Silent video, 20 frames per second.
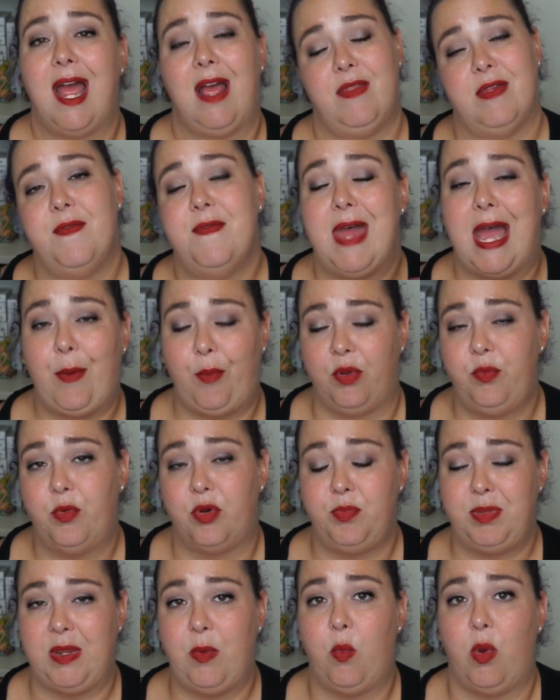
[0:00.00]
and then that one
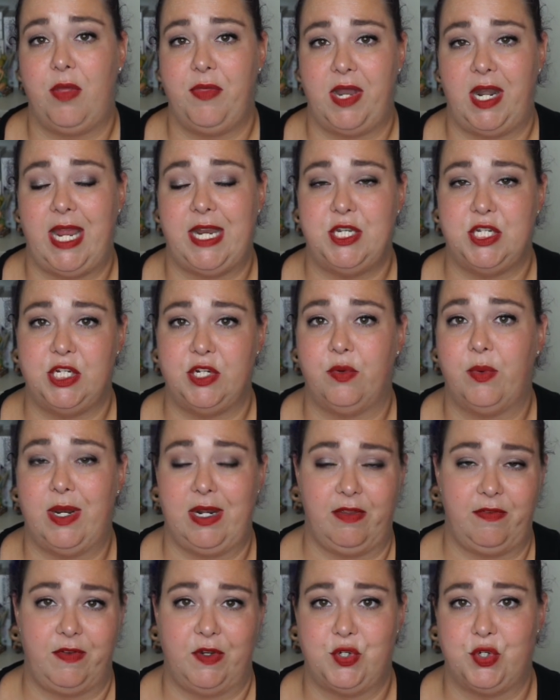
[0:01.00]
will be one that I do
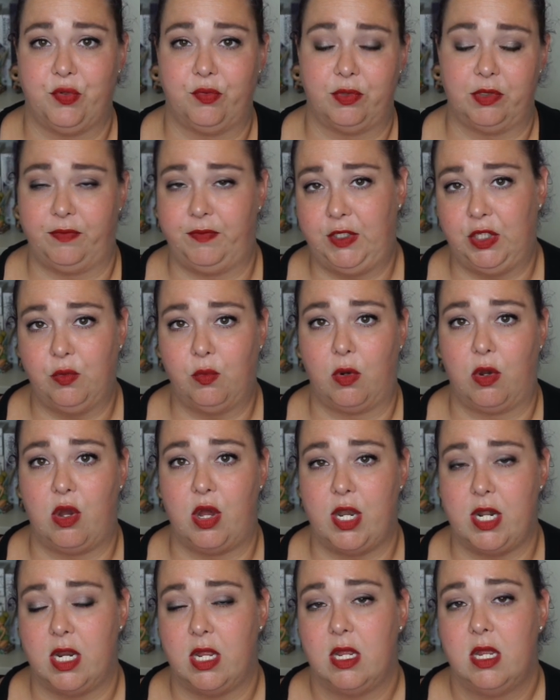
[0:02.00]
an official review
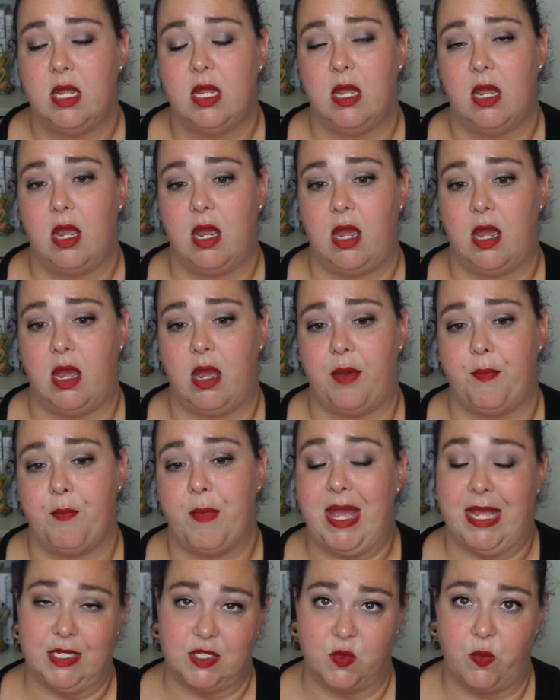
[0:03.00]
on
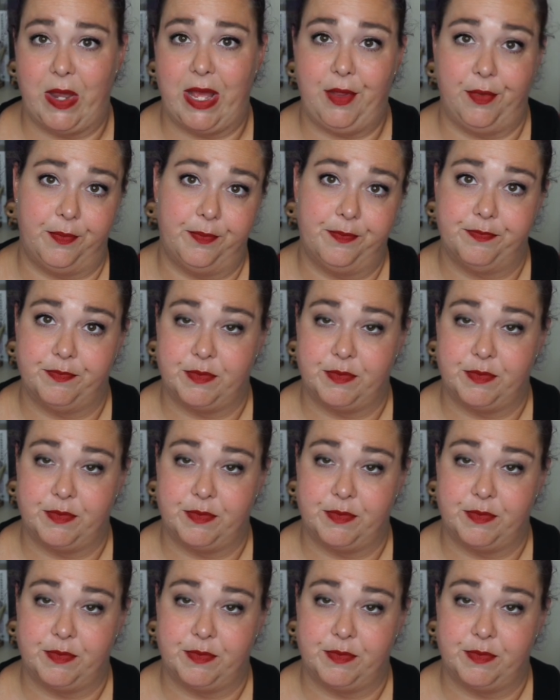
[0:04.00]
um, as well.